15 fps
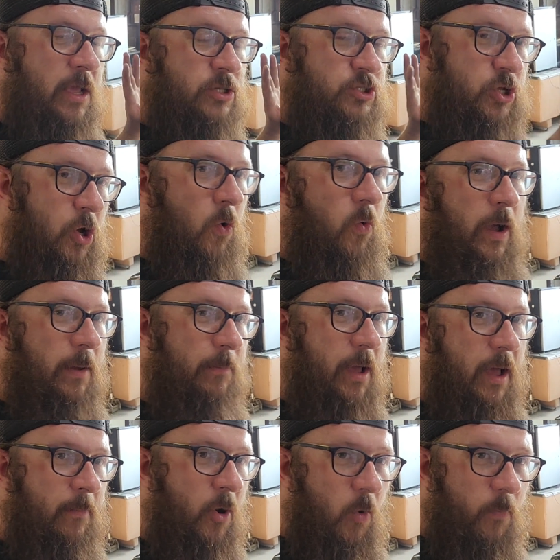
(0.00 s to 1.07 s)
So
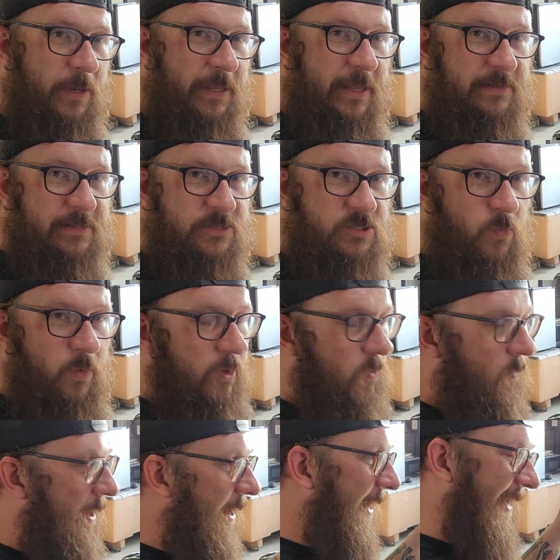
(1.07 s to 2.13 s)
I'm hoping to get this squared
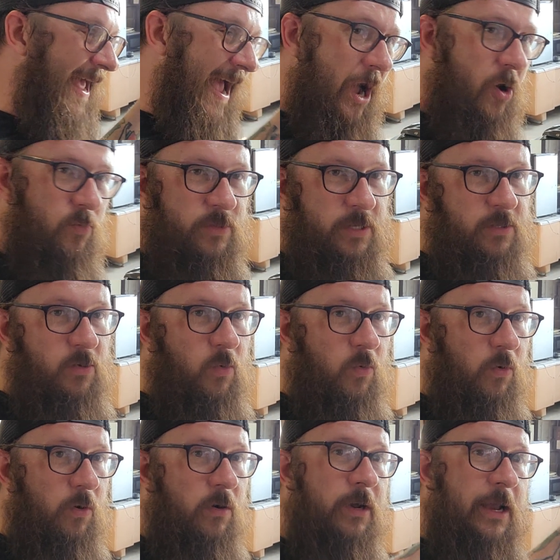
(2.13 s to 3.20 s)
away and out the
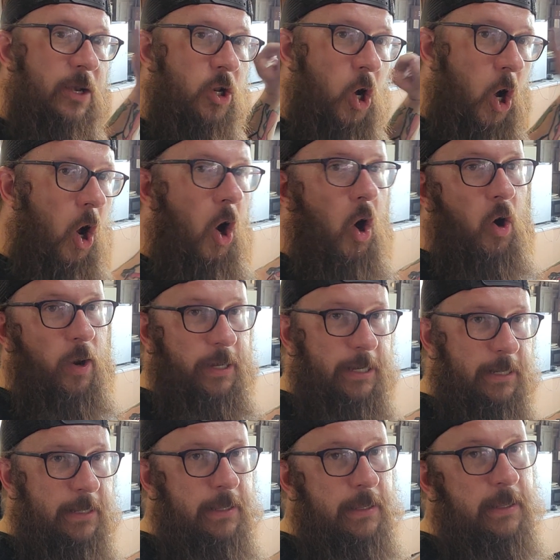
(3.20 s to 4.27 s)
door and gone
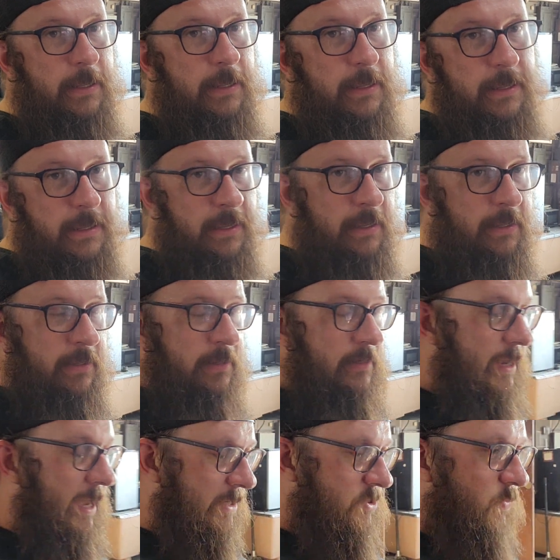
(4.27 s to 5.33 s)

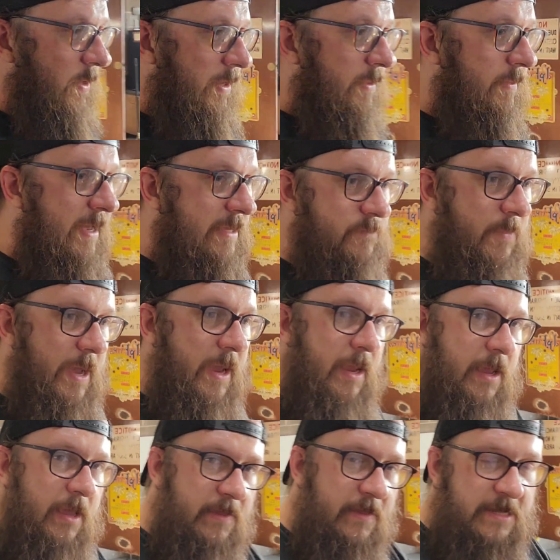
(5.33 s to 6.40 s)
next week. That's
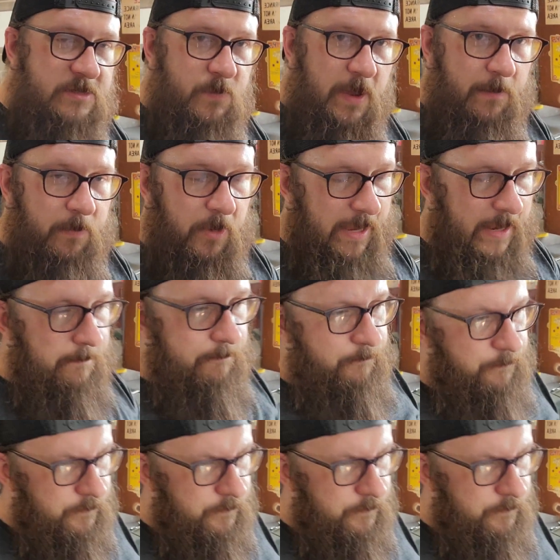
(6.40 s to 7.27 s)
my plan.